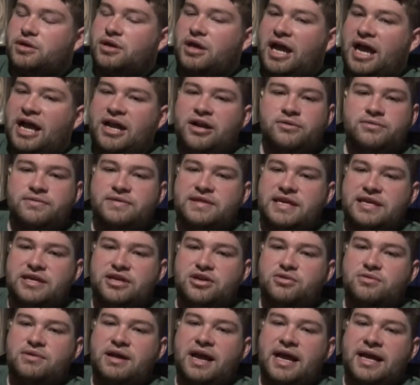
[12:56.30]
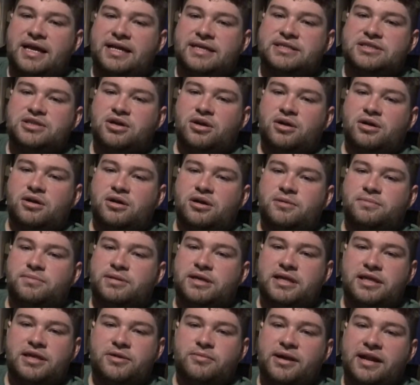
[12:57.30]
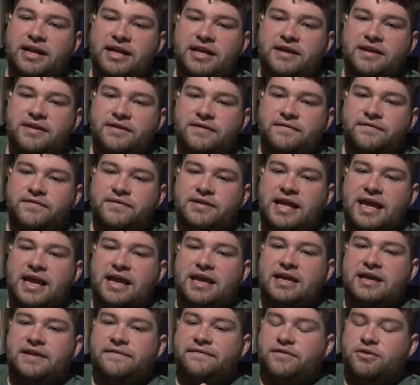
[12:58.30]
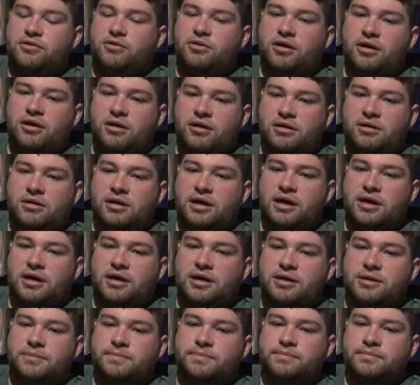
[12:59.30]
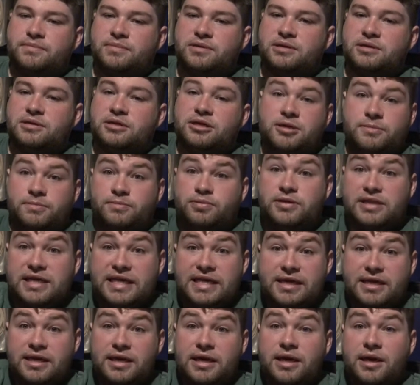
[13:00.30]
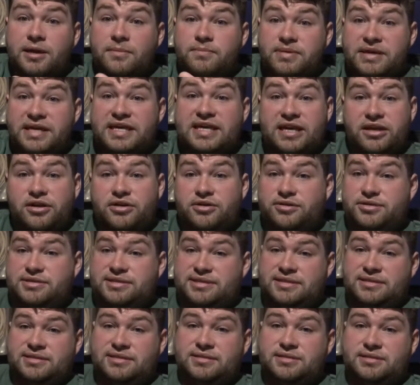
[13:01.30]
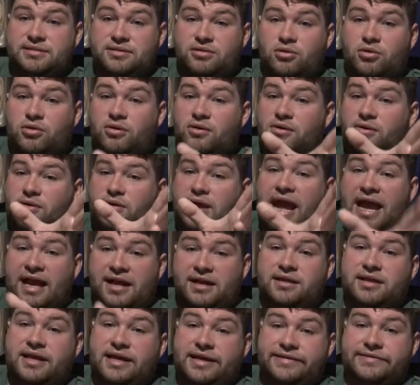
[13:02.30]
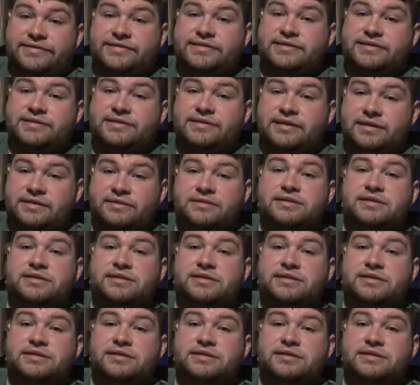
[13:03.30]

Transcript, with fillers: I don't think you guys are completely ready for that. If you are um, complete beginners or acolytes in